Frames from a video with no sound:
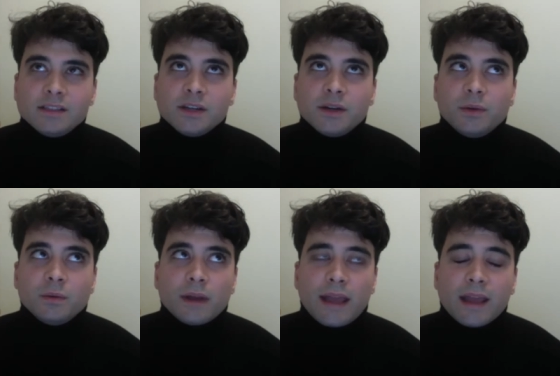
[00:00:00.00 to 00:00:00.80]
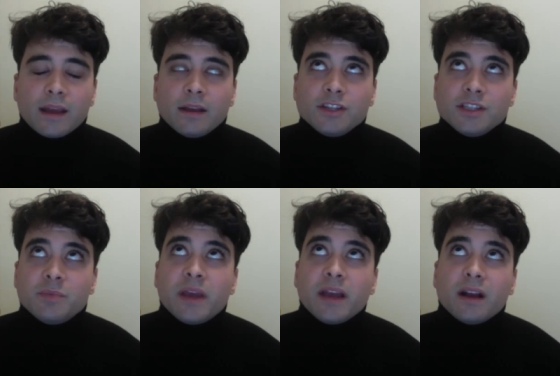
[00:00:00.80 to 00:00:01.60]
so just to
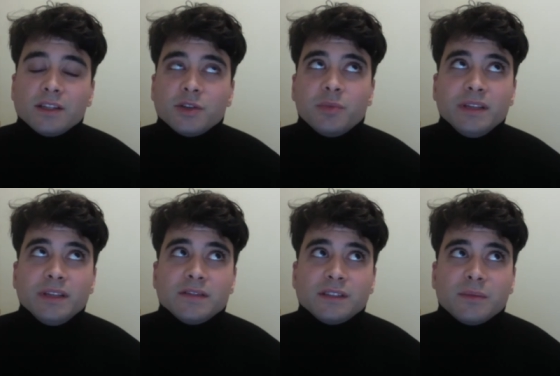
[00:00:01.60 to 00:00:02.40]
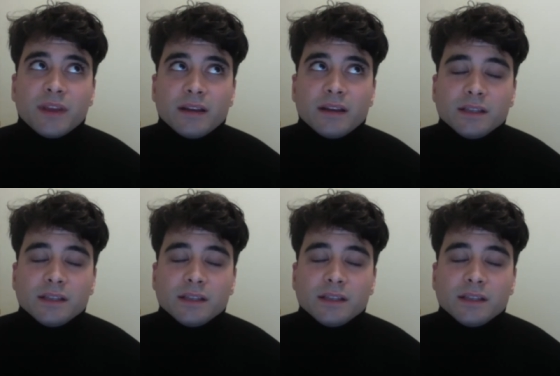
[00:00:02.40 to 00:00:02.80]
pick onto a piece of something else